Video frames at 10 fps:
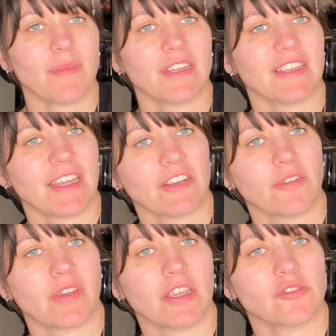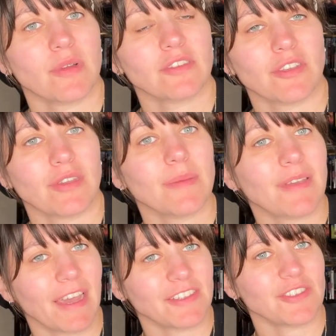and hit that notification bell so you keep
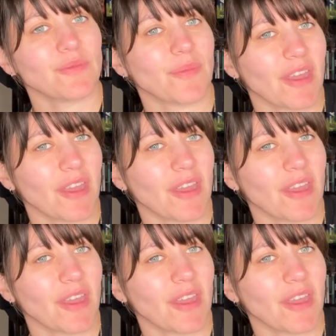catching when we